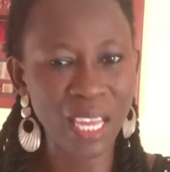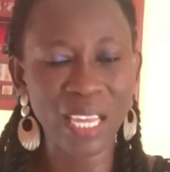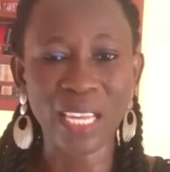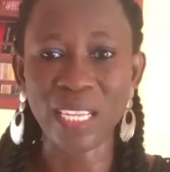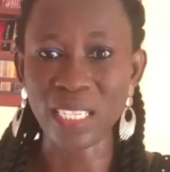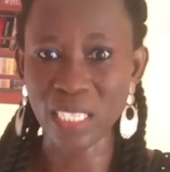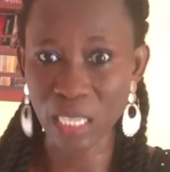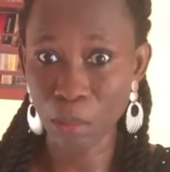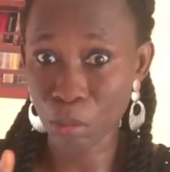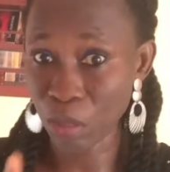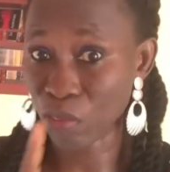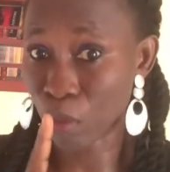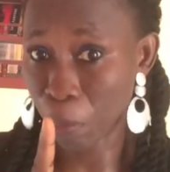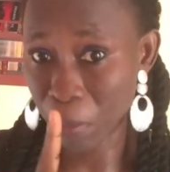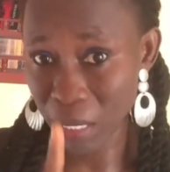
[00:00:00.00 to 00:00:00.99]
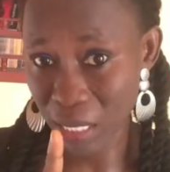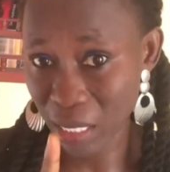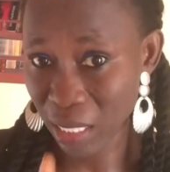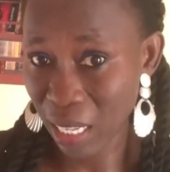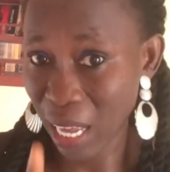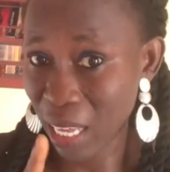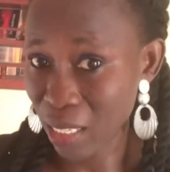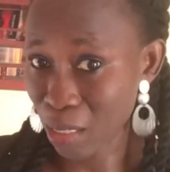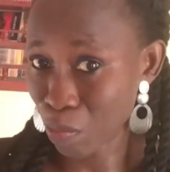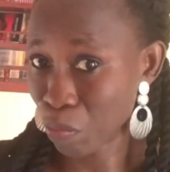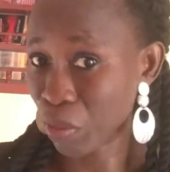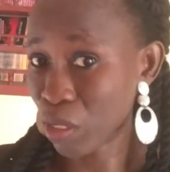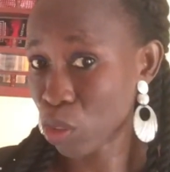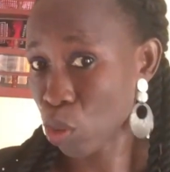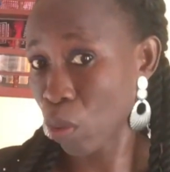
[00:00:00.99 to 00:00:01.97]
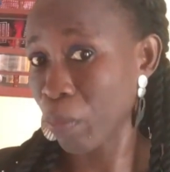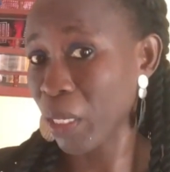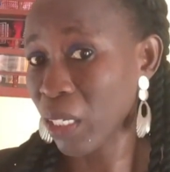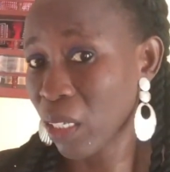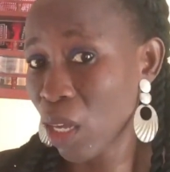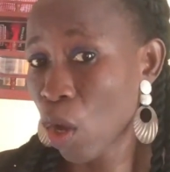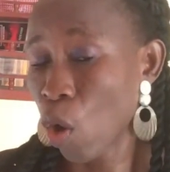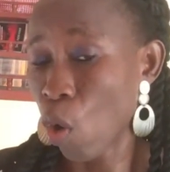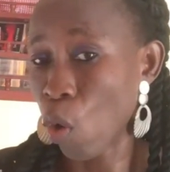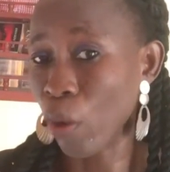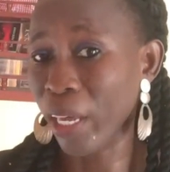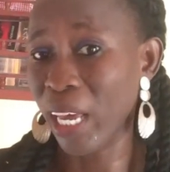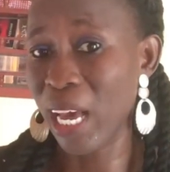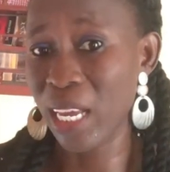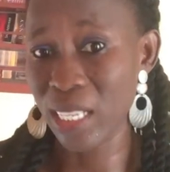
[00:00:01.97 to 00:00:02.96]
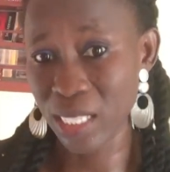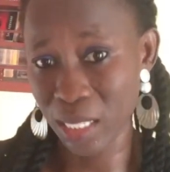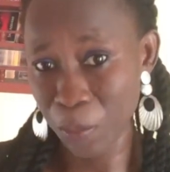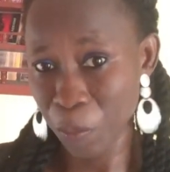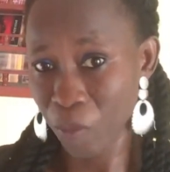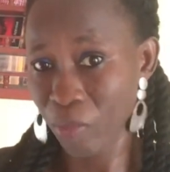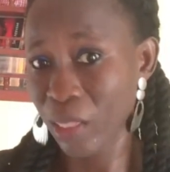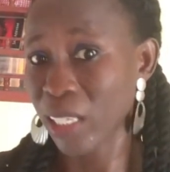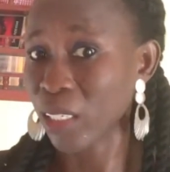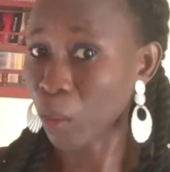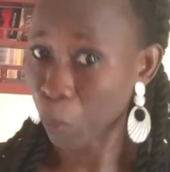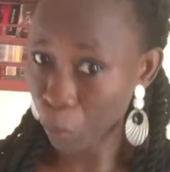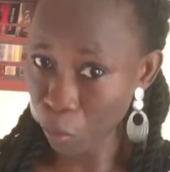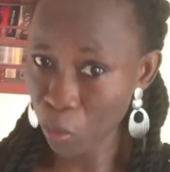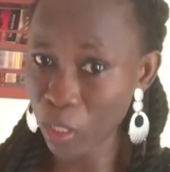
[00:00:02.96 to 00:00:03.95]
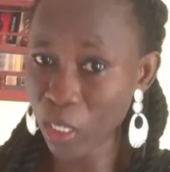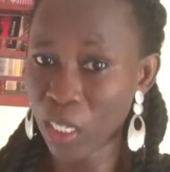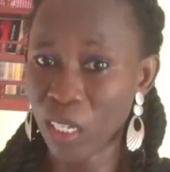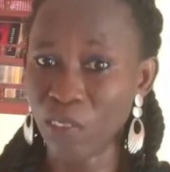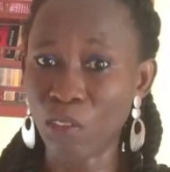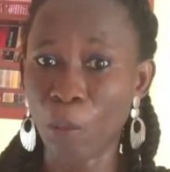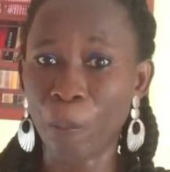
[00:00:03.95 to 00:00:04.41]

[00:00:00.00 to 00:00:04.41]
except if the person has big tummy or he has hip. If